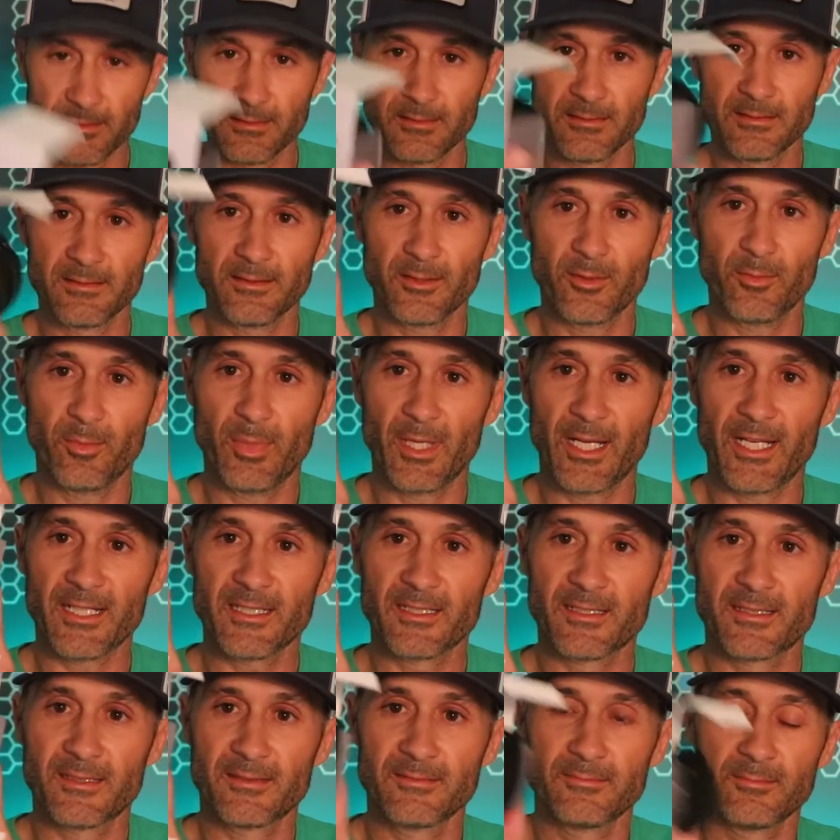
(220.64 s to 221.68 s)
Little
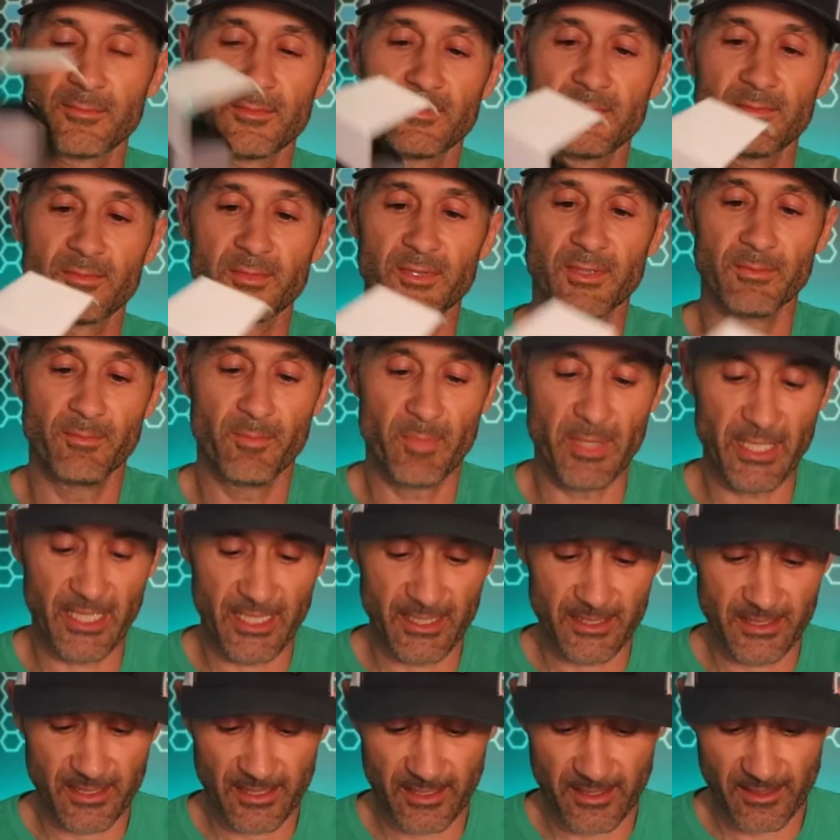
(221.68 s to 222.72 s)
box, some
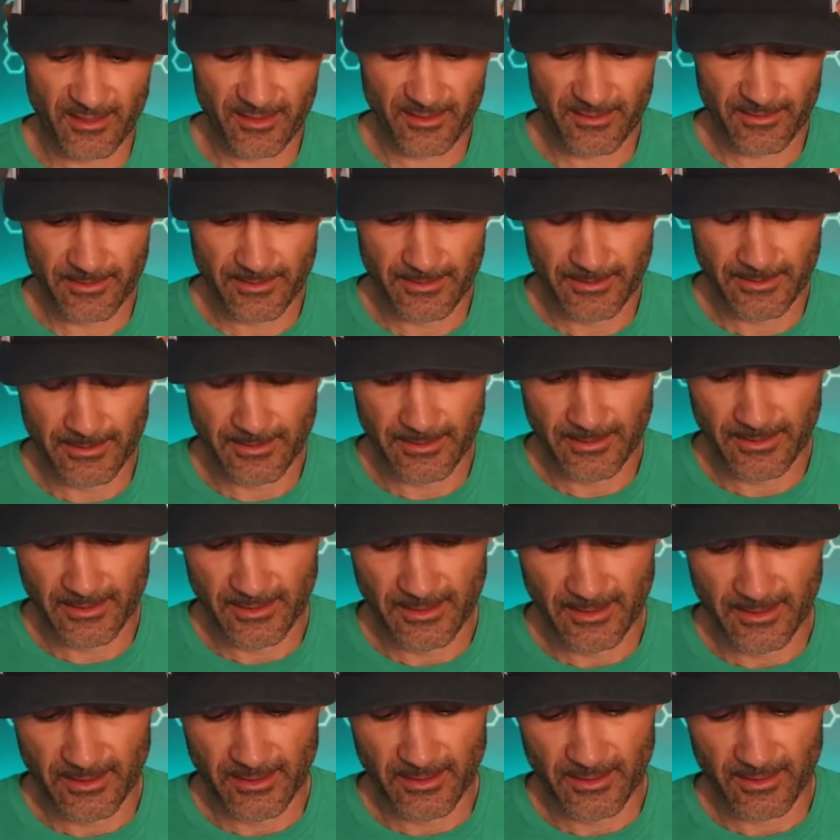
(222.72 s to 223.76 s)
bands here.
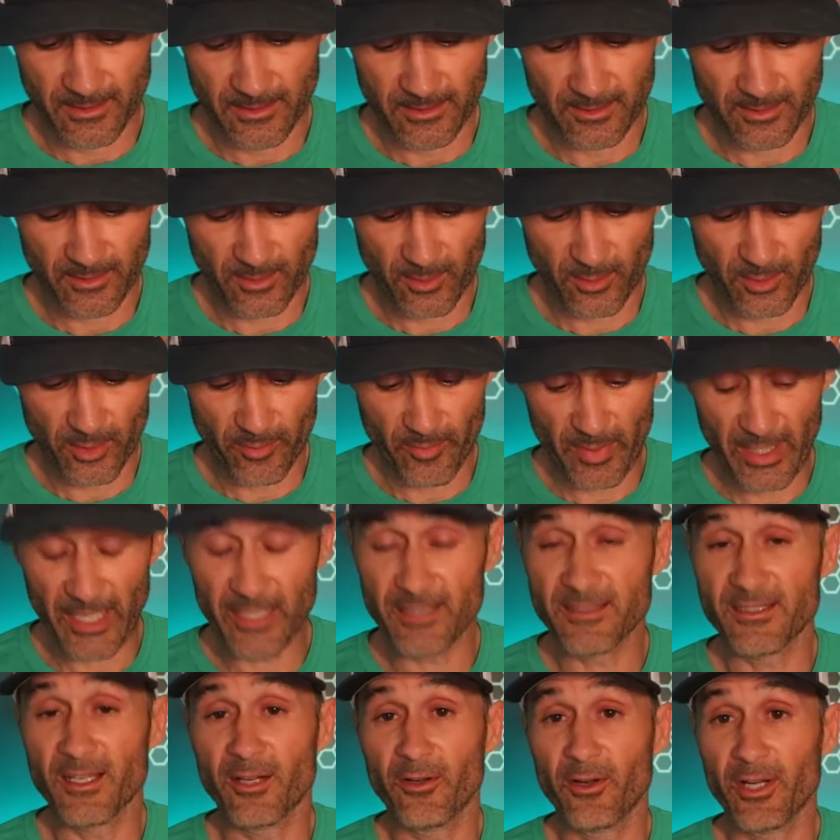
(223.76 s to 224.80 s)
Oh, the
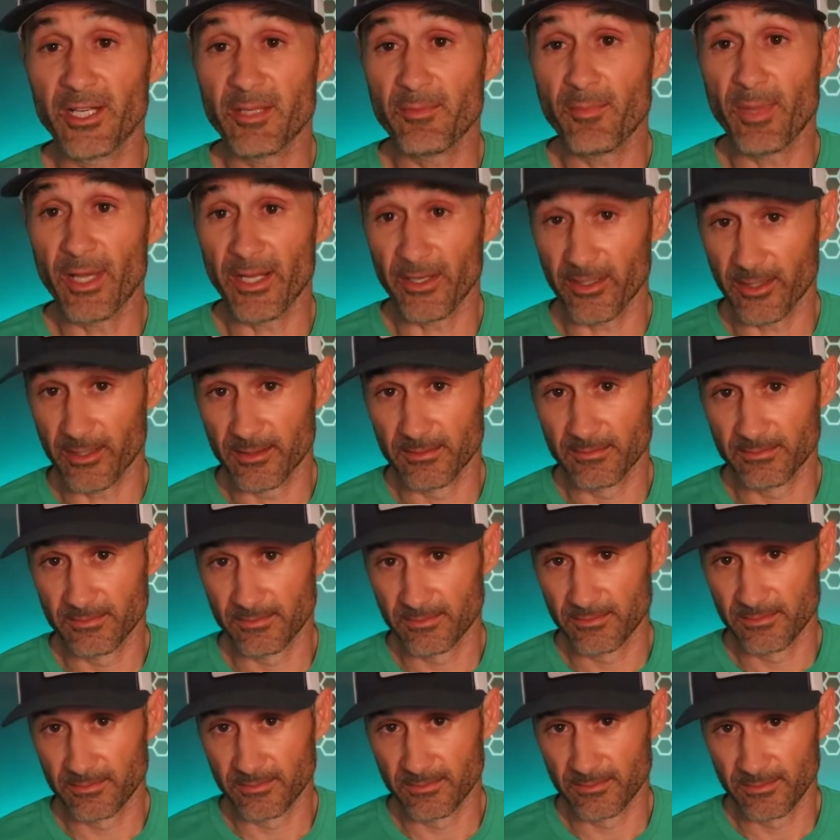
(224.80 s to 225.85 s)
band's already better
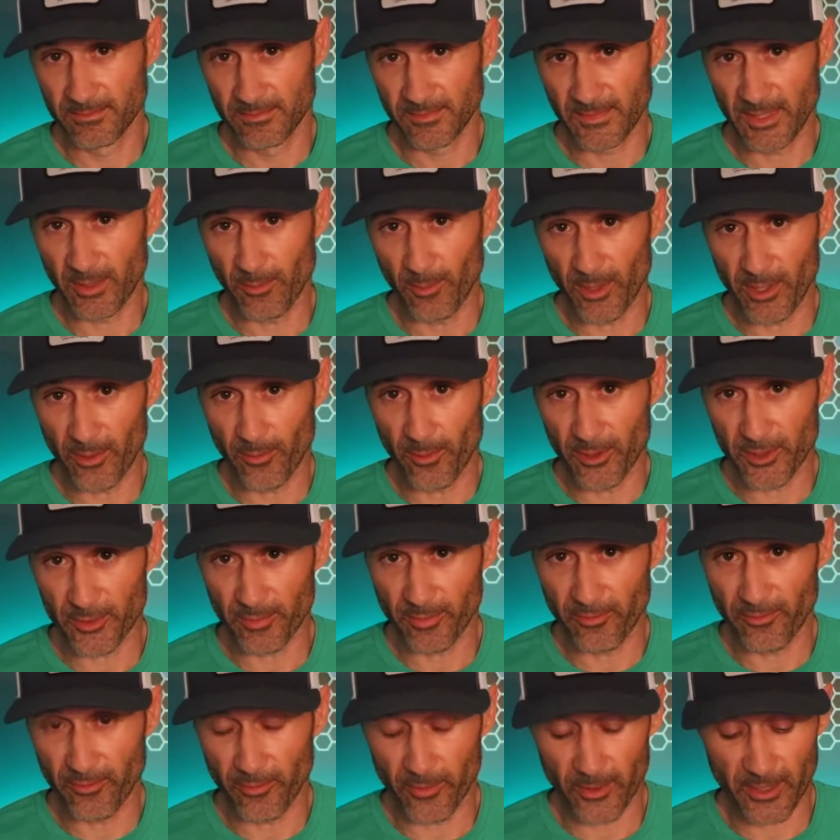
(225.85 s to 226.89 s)
than what it was
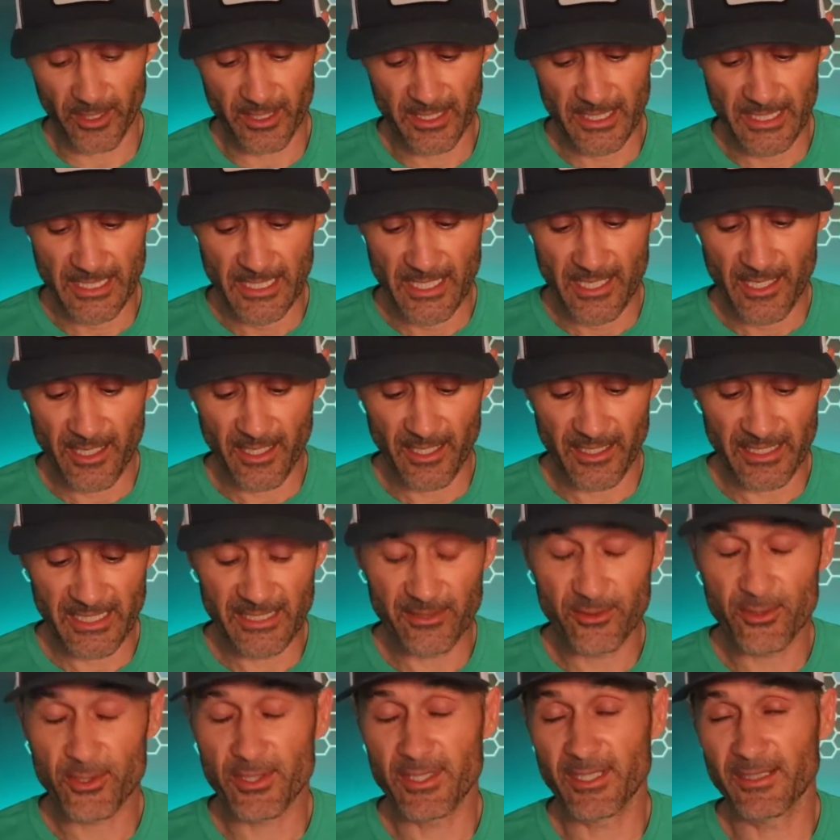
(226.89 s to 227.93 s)
before.
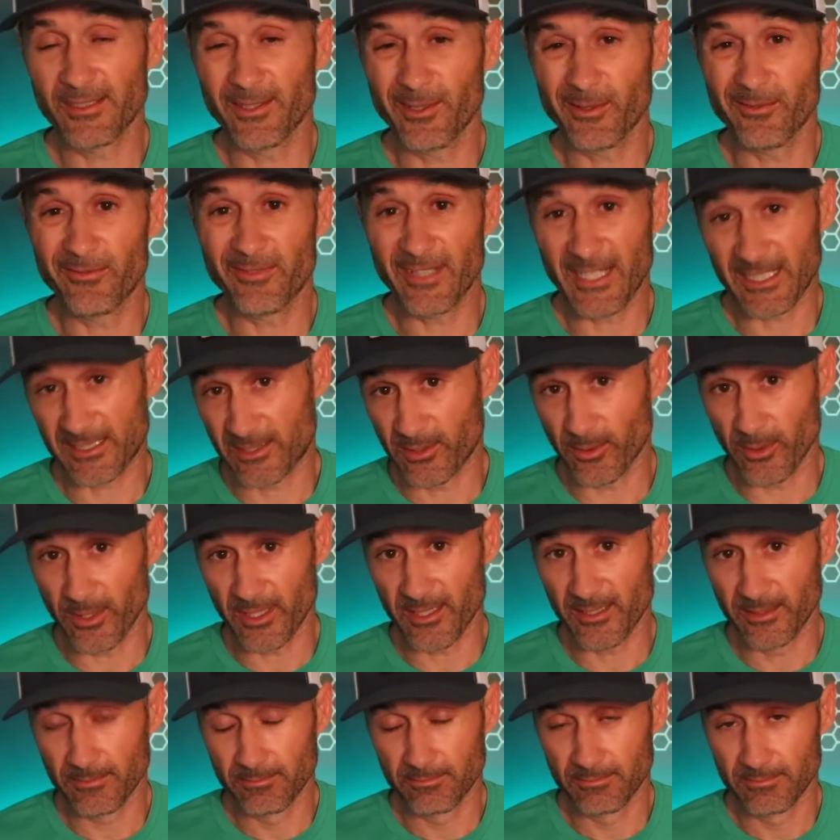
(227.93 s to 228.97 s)
Interesting little factoid.